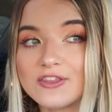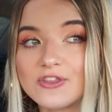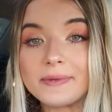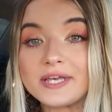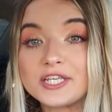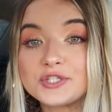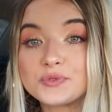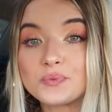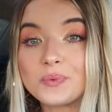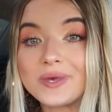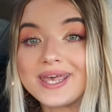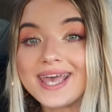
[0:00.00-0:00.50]

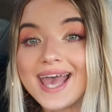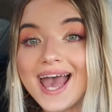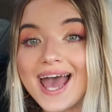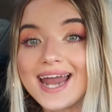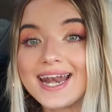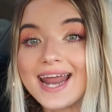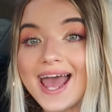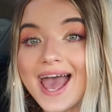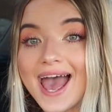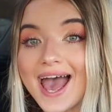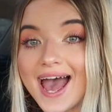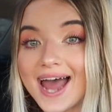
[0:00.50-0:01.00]
because we
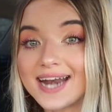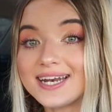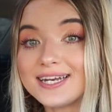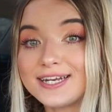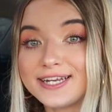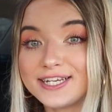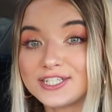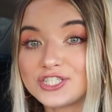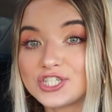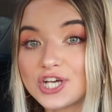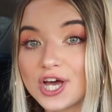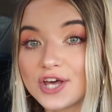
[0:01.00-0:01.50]
had added
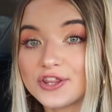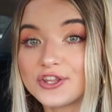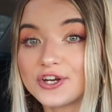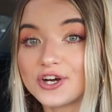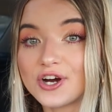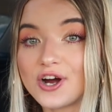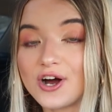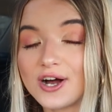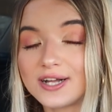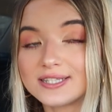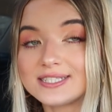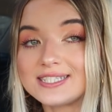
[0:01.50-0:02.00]
each other
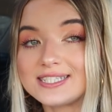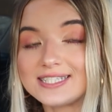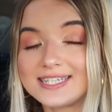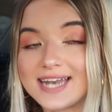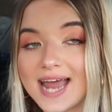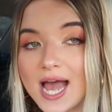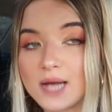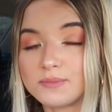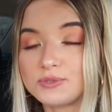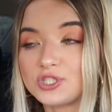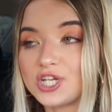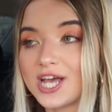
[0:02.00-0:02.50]
on
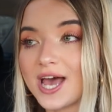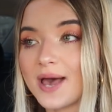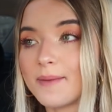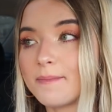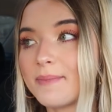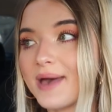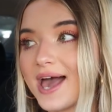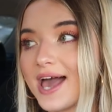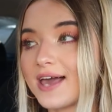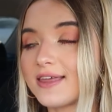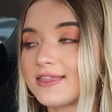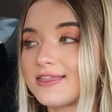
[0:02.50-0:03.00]
Snapchat
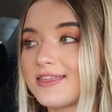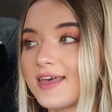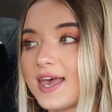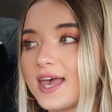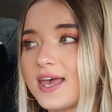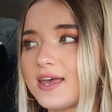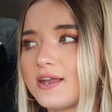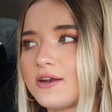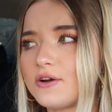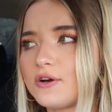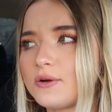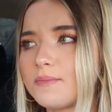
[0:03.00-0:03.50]
back
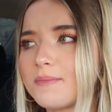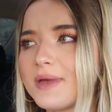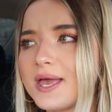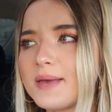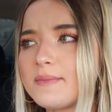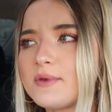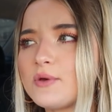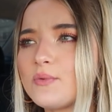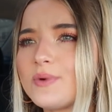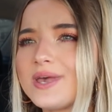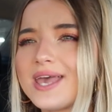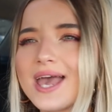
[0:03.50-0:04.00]
then, or
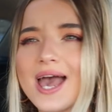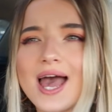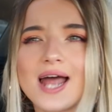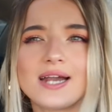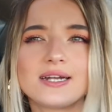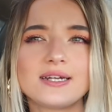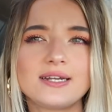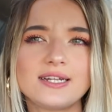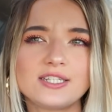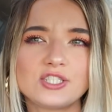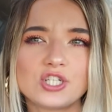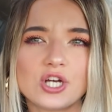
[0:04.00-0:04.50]
maybe we
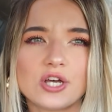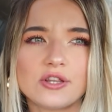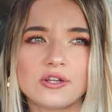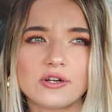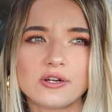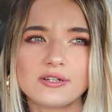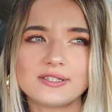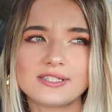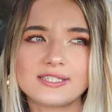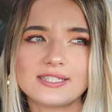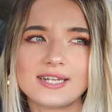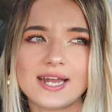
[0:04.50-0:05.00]
added each other
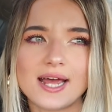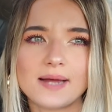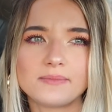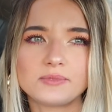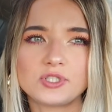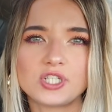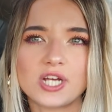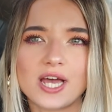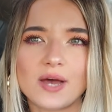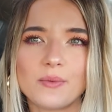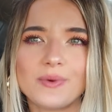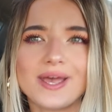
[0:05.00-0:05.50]
on
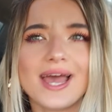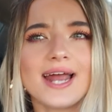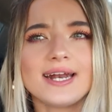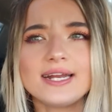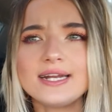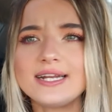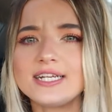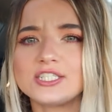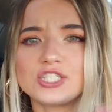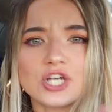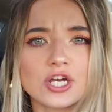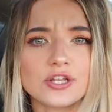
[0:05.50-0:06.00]
Snapchat. We
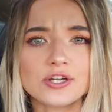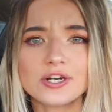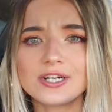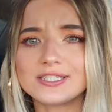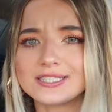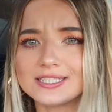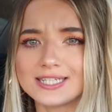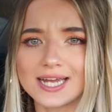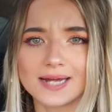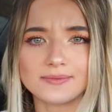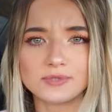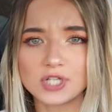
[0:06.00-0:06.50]
added each other
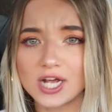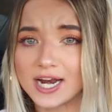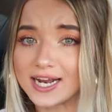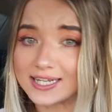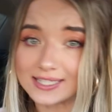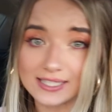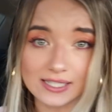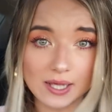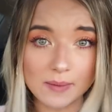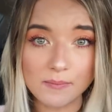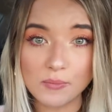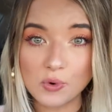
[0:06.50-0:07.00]
on Snapchat
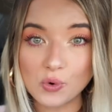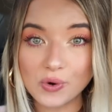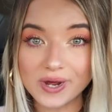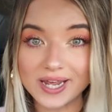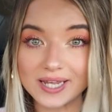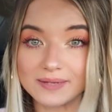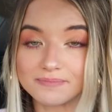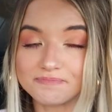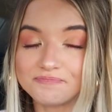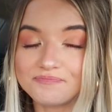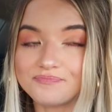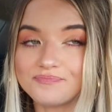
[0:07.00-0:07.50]
at some
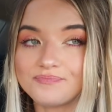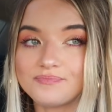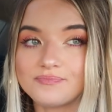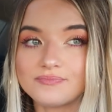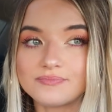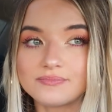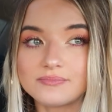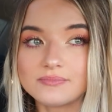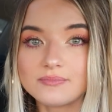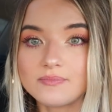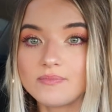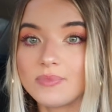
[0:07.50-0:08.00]
point.
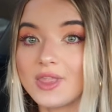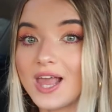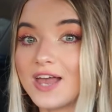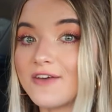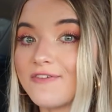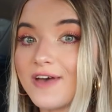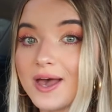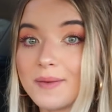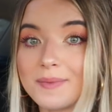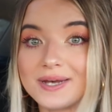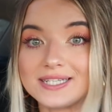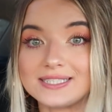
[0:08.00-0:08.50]

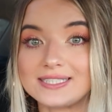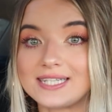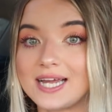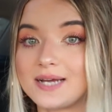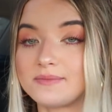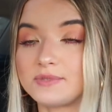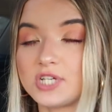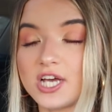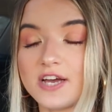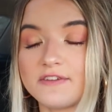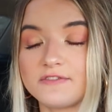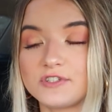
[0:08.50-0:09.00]
I've had my
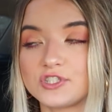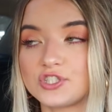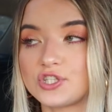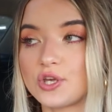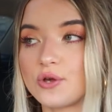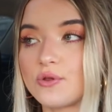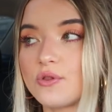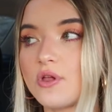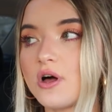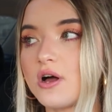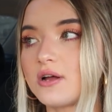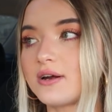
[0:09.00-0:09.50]
Snapchat for
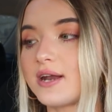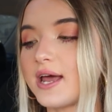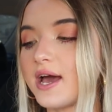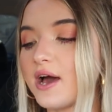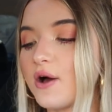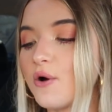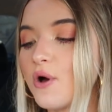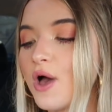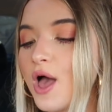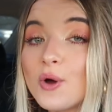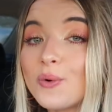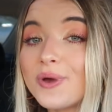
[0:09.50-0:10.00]
so long
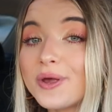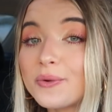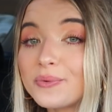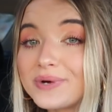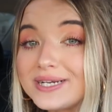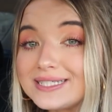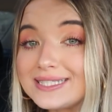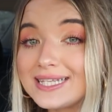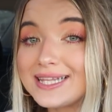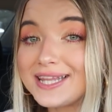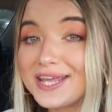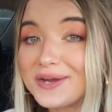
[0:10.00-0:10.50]
now. But we
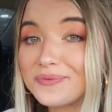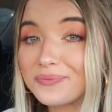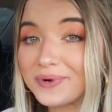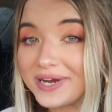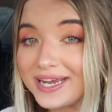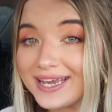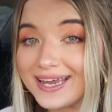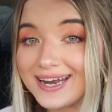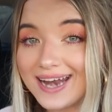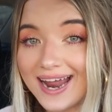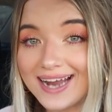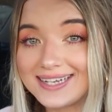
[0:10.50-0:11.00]
recently
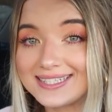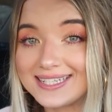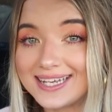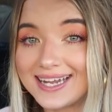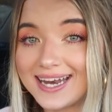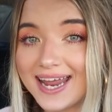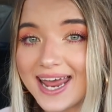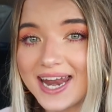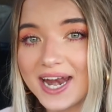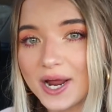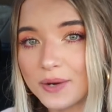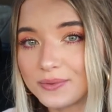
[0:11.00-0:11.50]
reconnected,
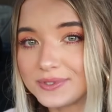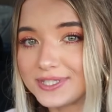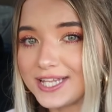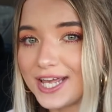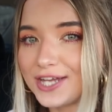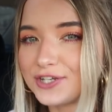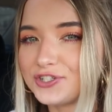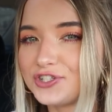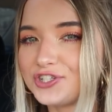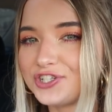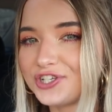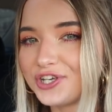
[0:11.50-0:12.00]
and I was
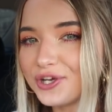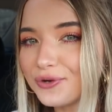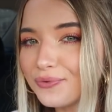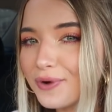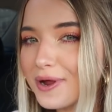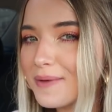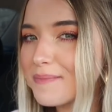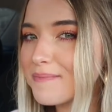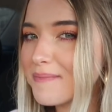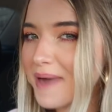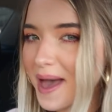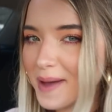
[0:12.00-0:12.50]
like, do you
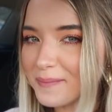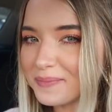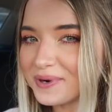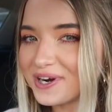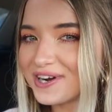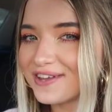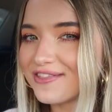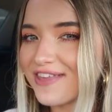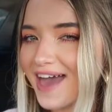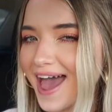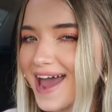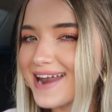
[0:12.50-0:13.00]

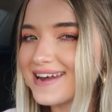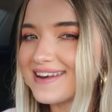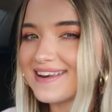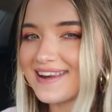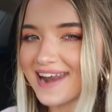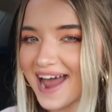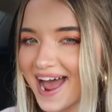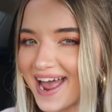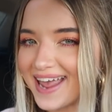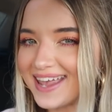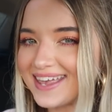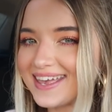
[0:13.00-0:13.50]
remember that
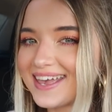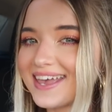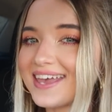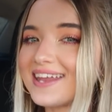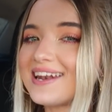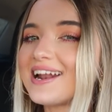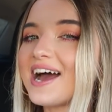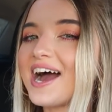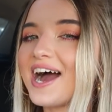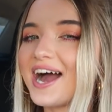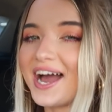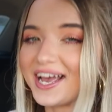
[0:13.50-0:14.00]
night
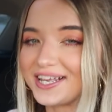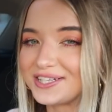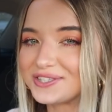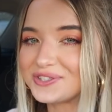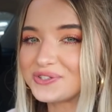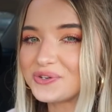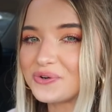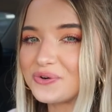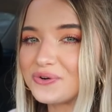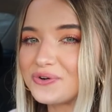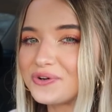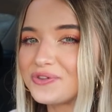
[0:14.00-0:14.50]
in high
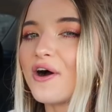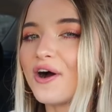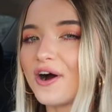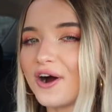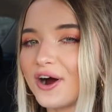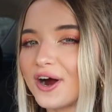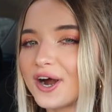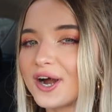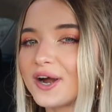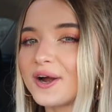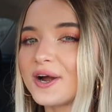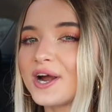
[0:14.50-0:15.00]
school,
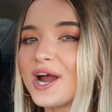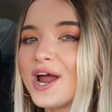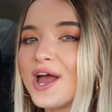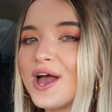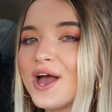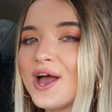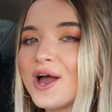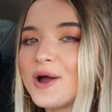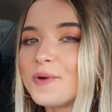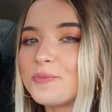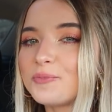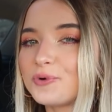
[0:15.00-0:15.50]
our
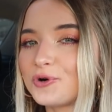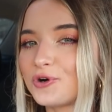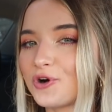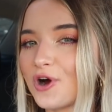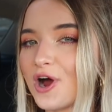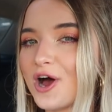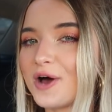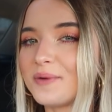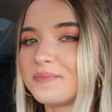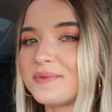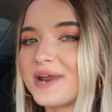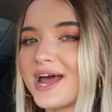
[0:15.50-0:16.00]

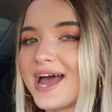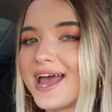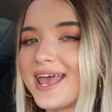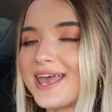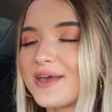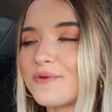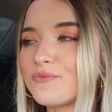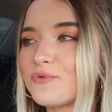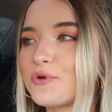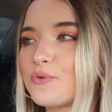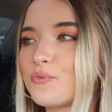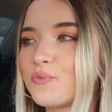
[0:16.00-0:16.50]
prom
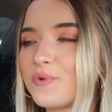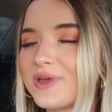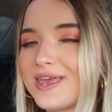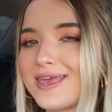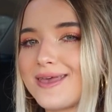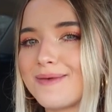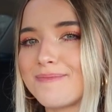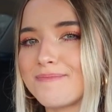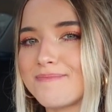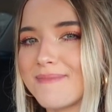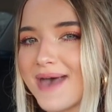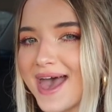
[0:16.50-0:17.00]
night when
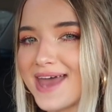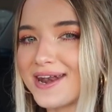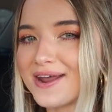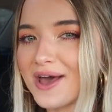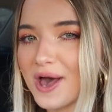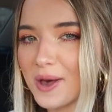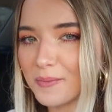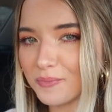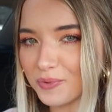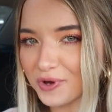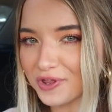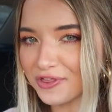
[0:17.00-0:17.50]
we met
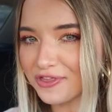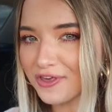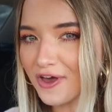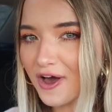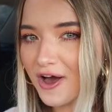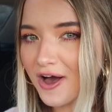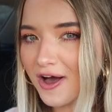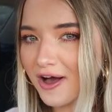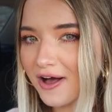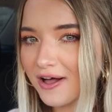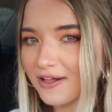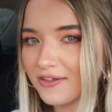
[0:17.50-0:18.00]
up with
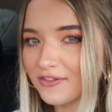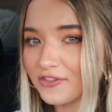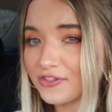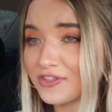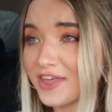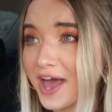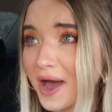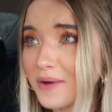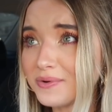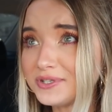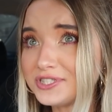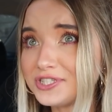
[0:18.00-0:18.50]
y'all?
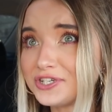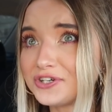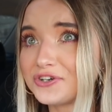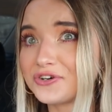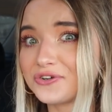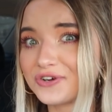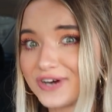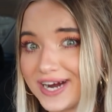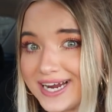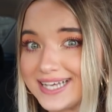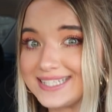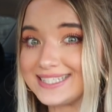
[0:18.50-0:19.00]
That was a
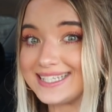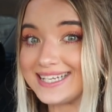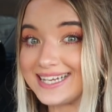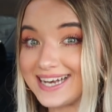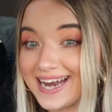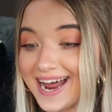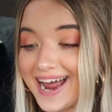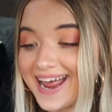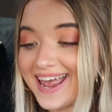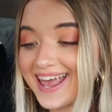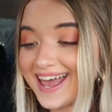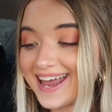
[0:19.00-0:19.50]
crazy
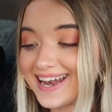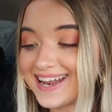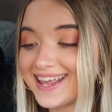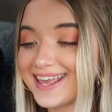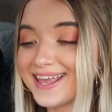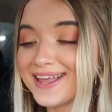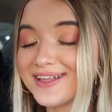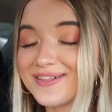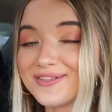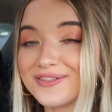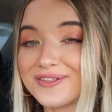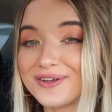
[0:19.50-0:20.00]
night. And
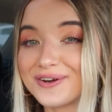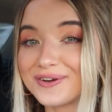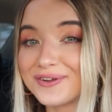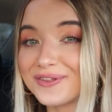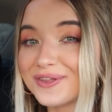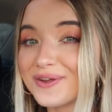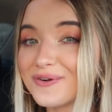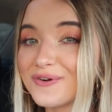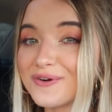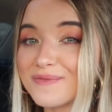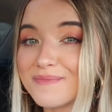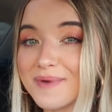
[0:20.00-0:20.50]
he
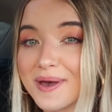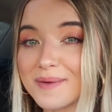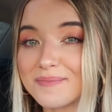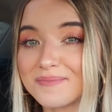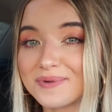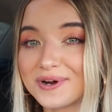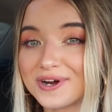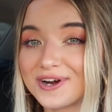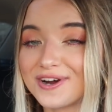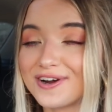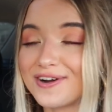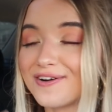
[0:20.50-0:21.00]
literally
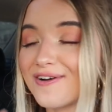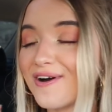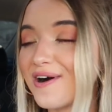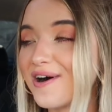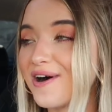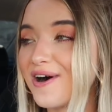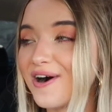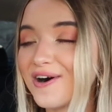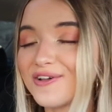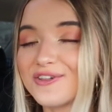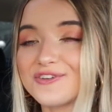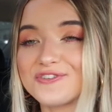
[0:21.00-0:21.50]
remembered
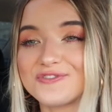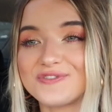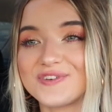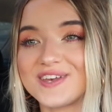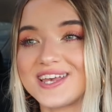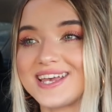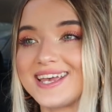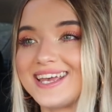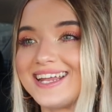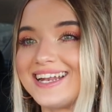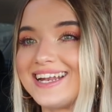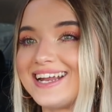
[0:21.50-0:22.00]
all of
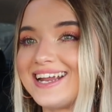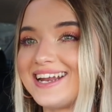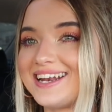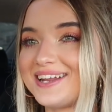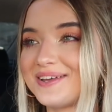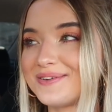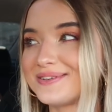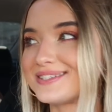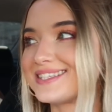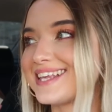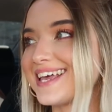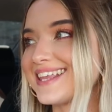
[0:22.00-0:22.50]
it, and
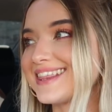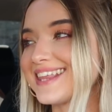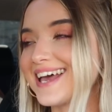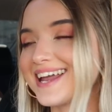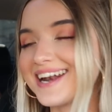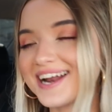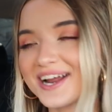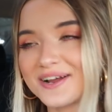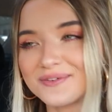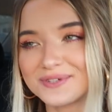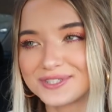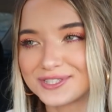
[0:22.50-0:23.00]
he was like,
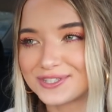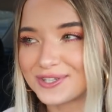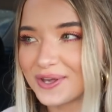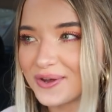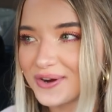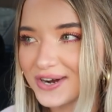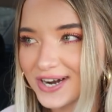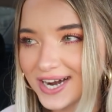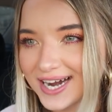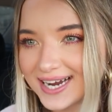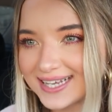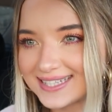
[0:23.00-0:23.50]
that night was
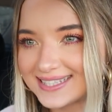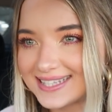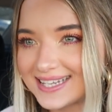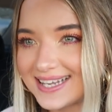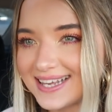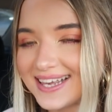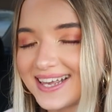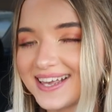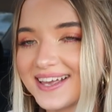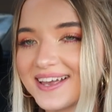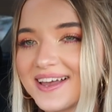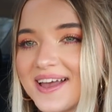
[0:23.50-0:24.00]
so
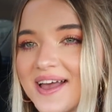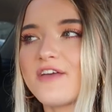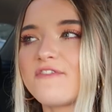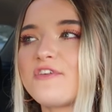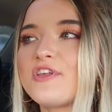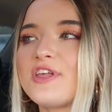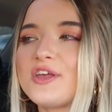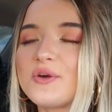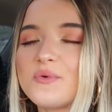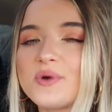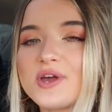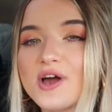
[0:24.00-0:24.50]
crazy. I
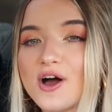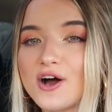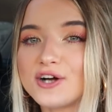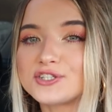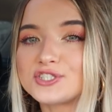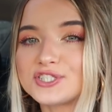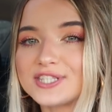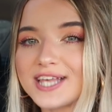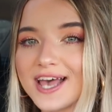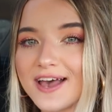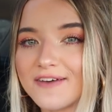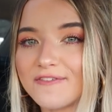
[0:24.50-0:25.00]
feel like we all
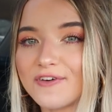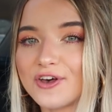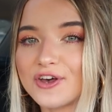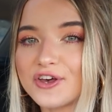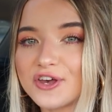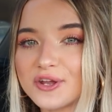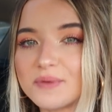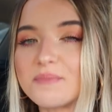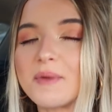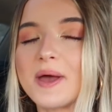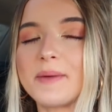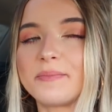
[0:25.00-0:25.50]
just have a
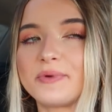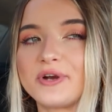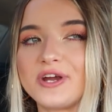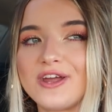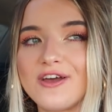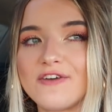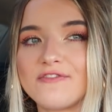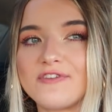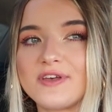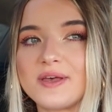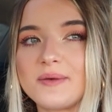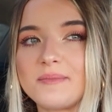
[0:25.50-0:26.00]
good memory
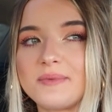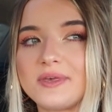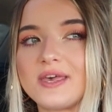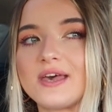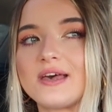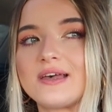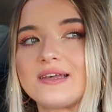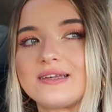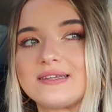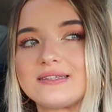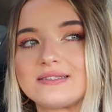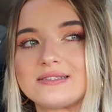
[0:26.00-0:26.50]
of it
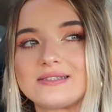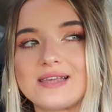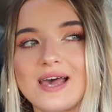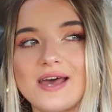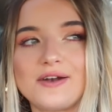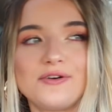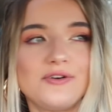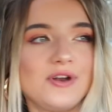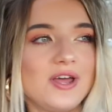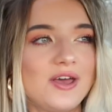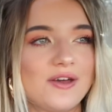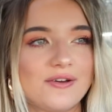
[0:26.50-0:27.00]
because, I
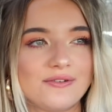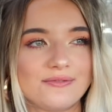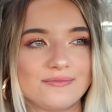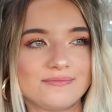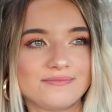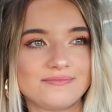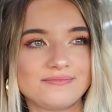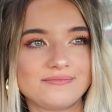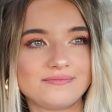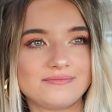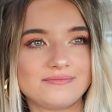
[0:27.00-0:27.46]
don't know,